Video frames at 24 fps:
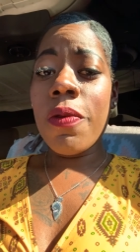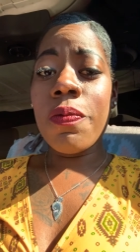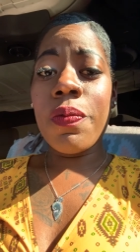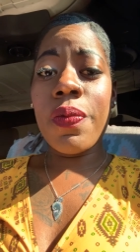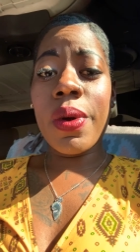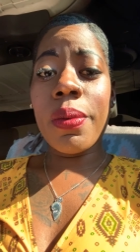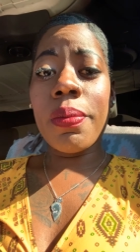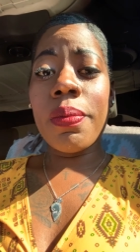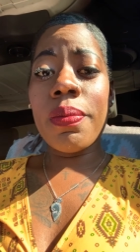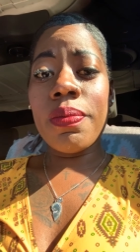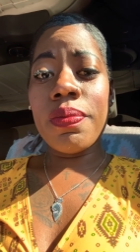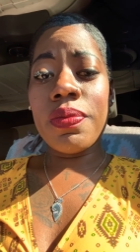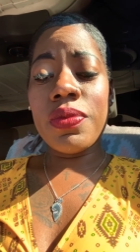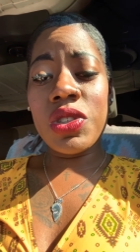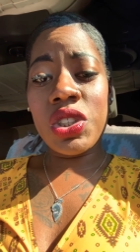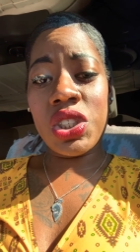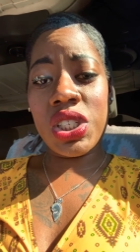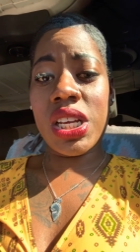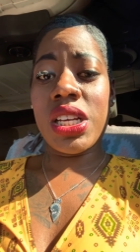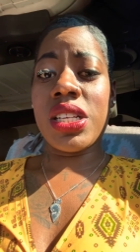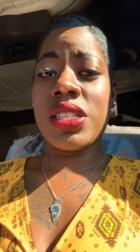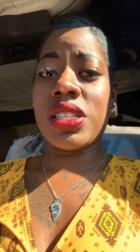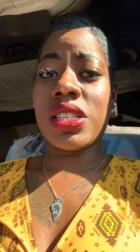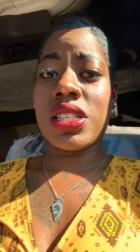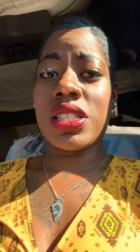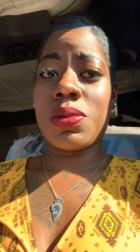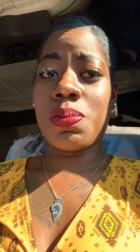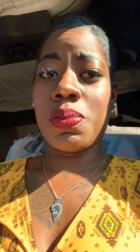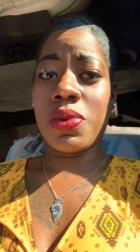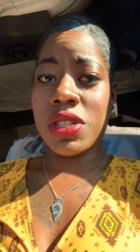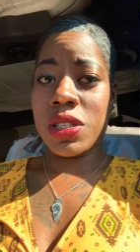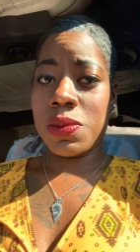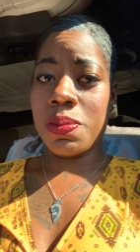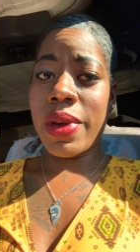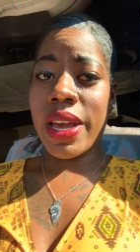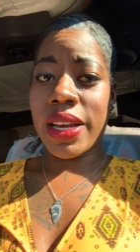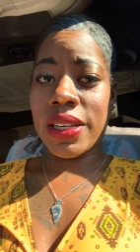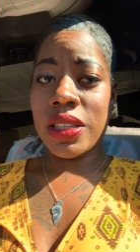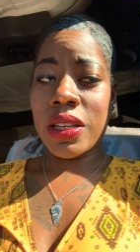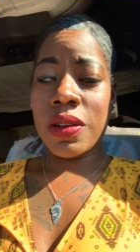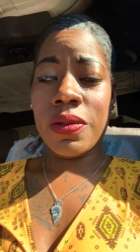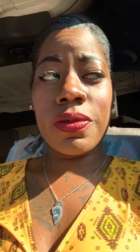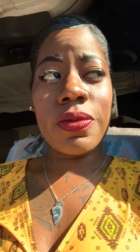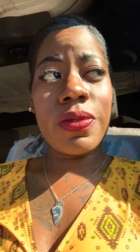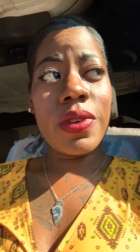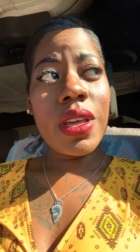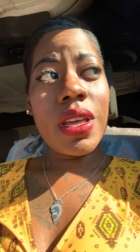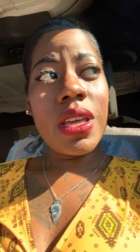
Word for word: from jesus perspective